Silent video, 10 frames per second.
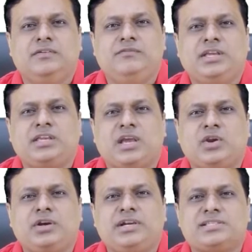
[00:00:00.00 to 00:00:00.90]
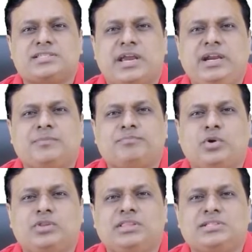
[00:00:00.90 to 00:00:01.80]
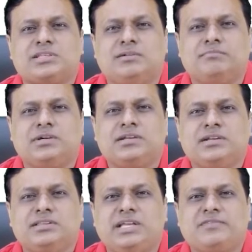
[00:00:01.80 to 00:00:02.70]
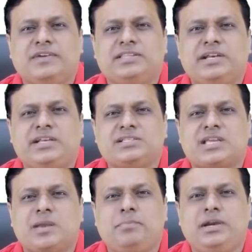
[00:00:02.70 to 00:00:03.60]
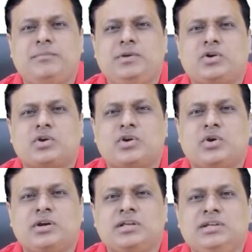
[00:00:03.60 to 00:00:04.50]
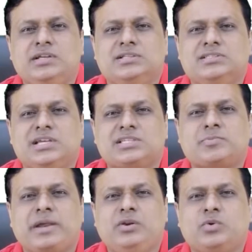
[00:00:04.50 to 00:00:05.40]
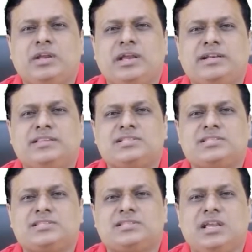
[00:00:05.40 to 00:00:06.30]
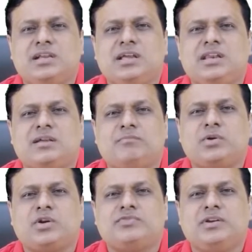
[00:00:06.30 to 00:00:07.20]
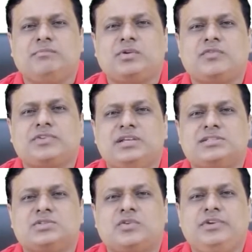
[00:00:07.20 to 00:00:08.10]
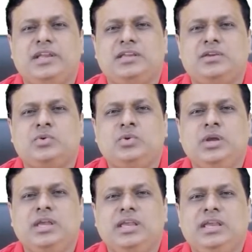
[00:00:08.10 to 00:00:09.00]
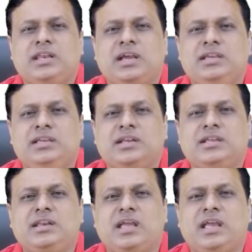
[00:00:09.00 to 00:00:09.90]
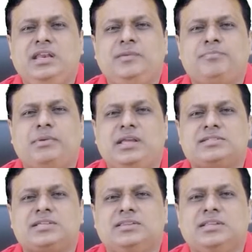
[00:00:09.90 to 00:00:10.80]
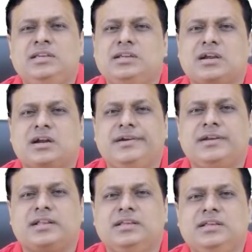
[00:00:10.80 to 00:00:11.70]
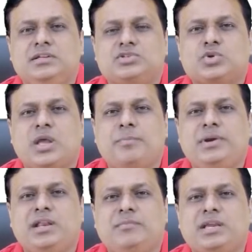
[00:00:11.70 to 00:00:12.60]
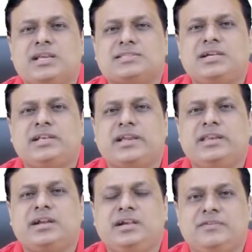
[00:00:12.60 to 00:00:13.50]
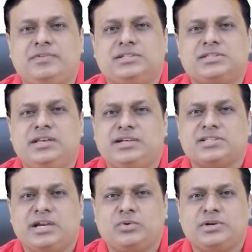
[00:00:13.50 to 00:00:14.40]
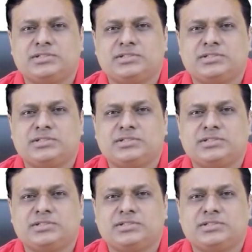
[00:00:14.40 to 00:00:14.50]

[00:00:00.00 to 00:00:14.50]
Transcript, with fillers: we cannot decide upon this number that whether it is epidemic or not just by looking at this single number of number of cases of dengue in a year in any place in the country. So epidemic has a technical definition. Let's try to